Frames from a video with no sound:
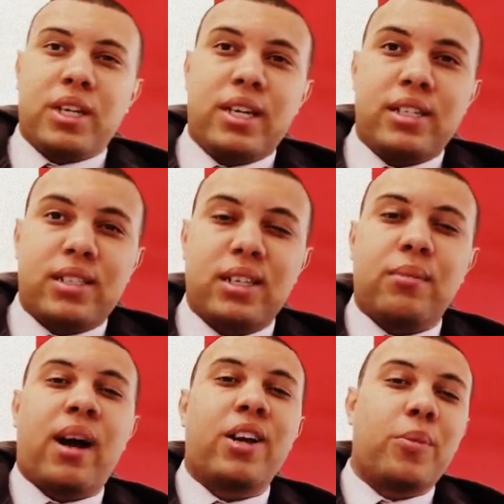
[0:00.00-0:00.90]
is
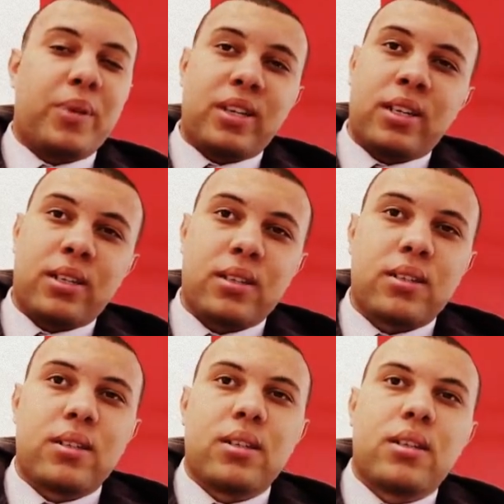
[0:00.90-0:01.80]
in my opinion.
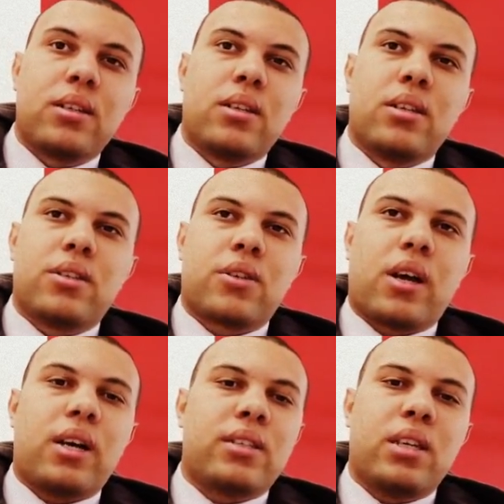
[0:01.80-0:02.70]
So
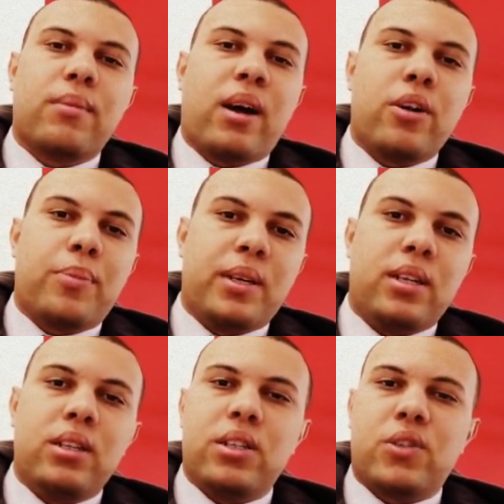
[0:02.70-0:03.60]
guys, in my
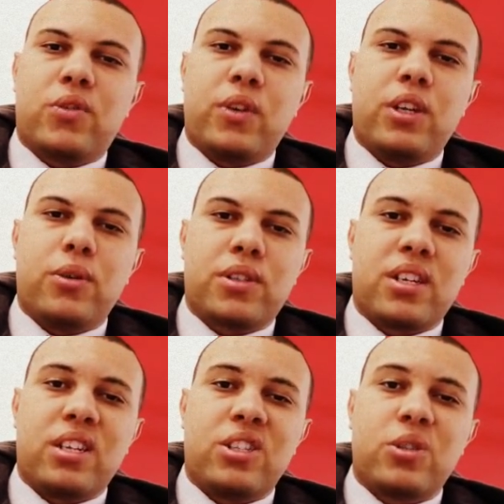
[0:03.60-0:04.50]
opinion, this video is
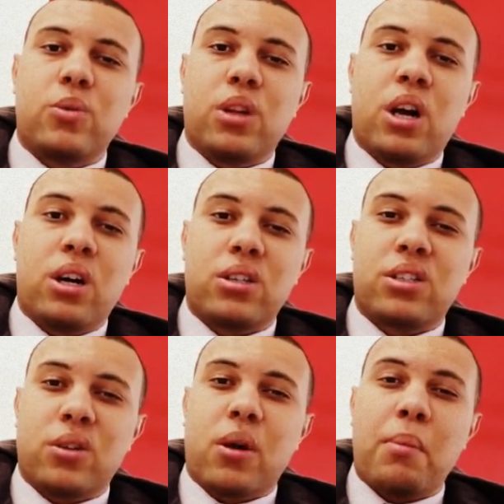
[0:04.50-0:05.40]
getting too long,
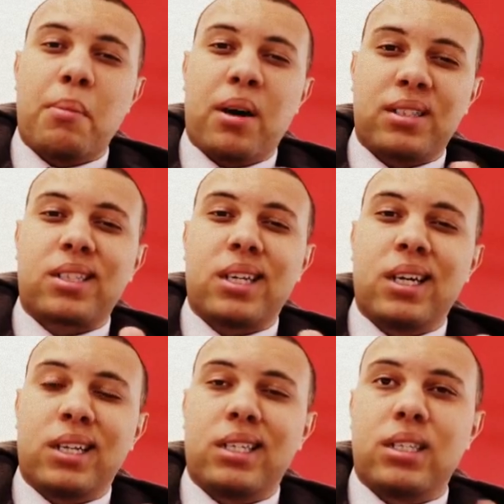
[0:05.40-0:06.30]
so I'm about to
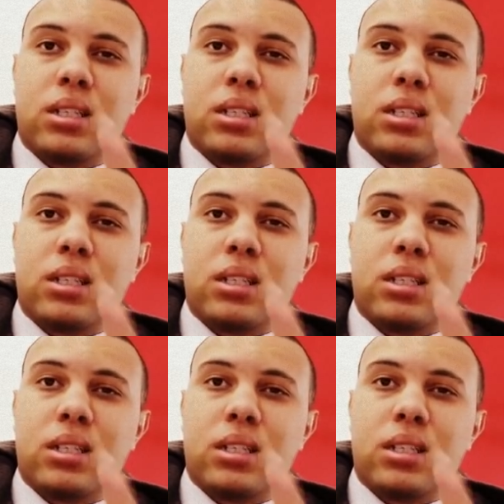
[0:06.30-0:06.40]
cut.